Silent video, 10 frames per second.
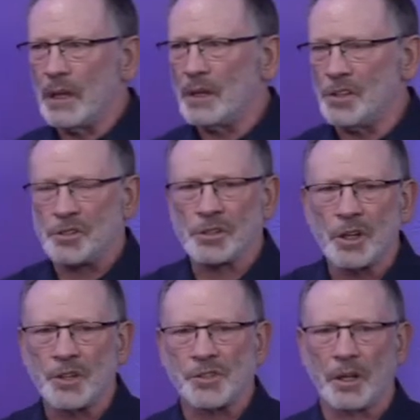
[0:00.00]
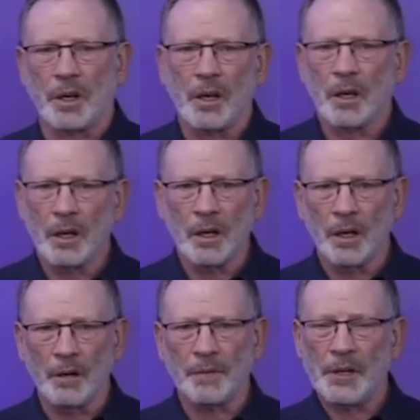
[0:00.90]
discussion
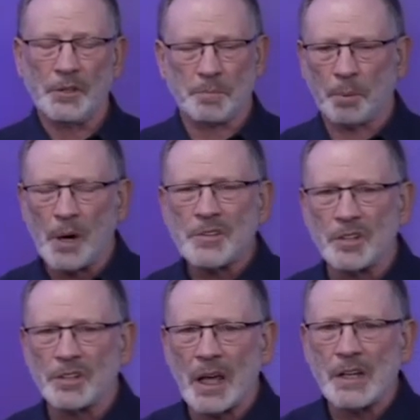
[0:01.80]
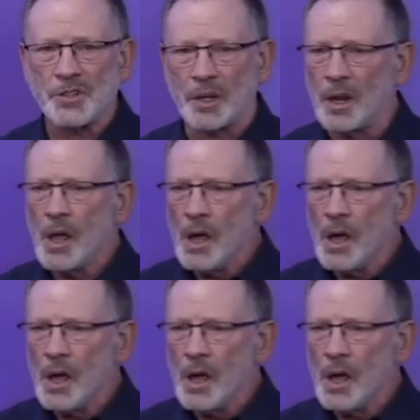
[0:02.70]
of his presentation